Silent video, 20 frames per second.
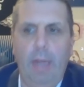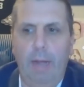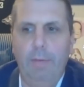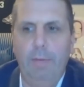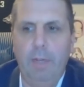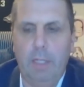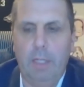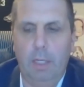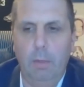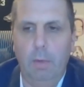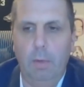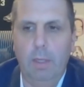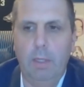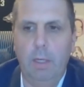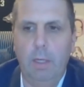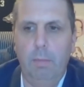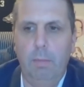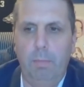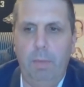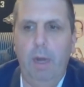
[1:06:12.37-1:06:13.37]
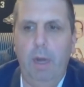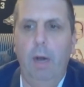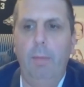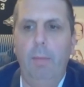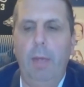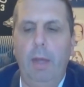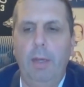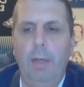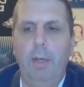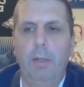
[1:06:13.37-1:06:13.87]
Obviously, it wasn't
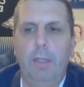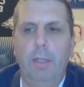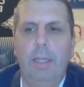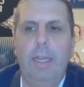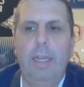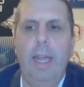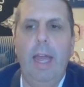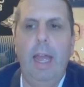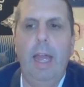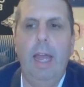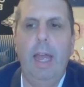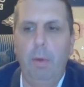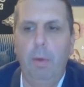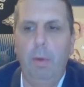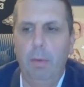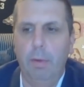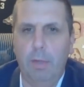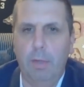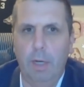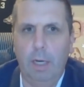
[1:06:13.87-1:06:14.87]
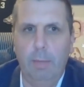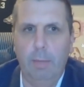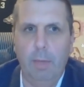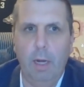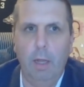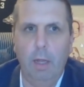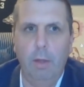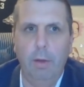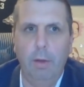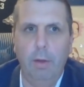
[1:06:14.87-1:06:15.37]
paramount here today. We were talking about
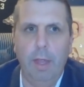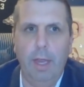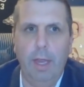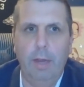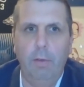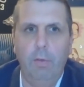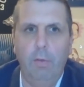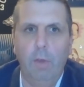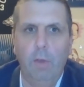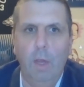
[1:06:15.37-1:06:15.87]
other things,